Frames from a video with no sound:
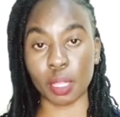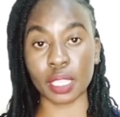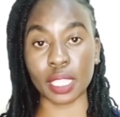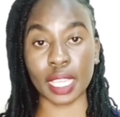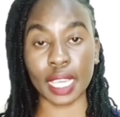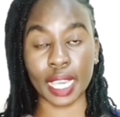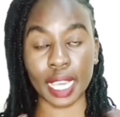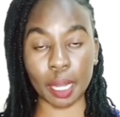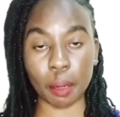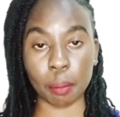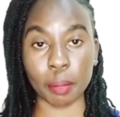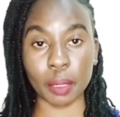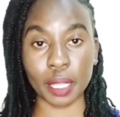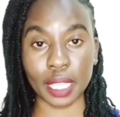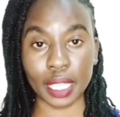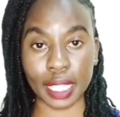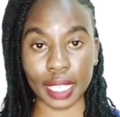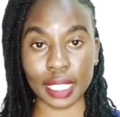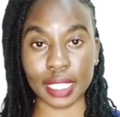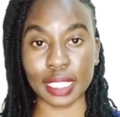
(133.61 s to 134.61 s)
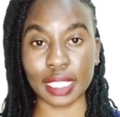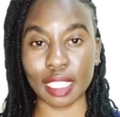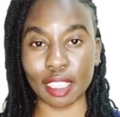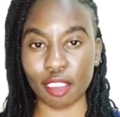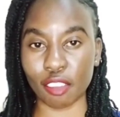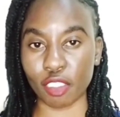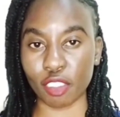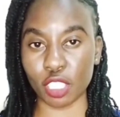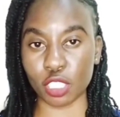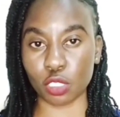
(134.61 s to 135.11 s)
and they help negate the
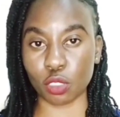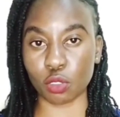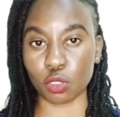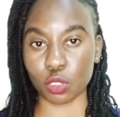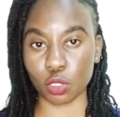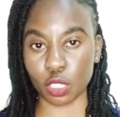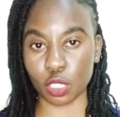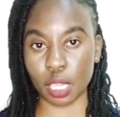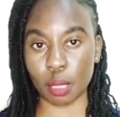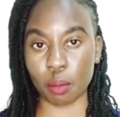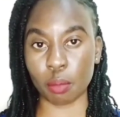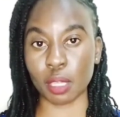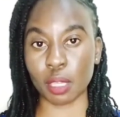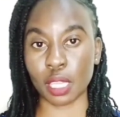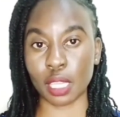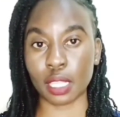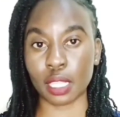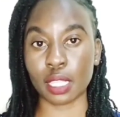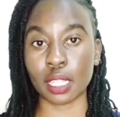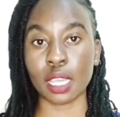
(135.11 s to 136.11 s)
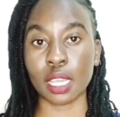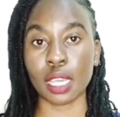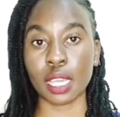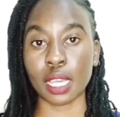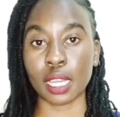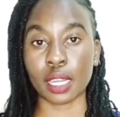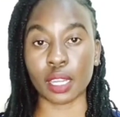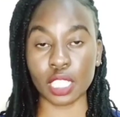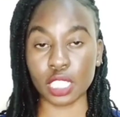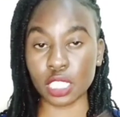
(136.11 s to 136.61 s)
effects of sodium in
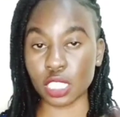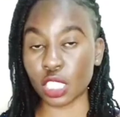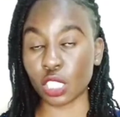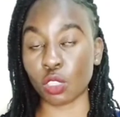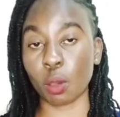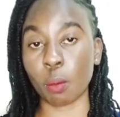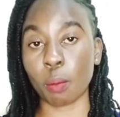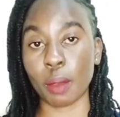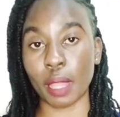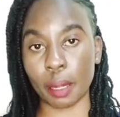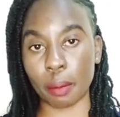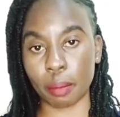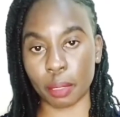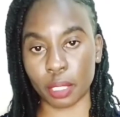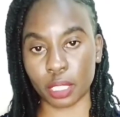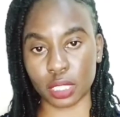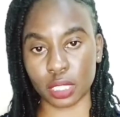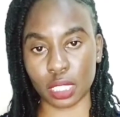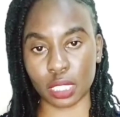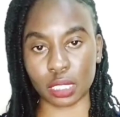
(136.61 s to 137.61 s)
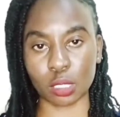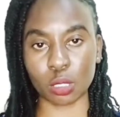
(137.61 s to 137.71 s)
raising your blood pressures.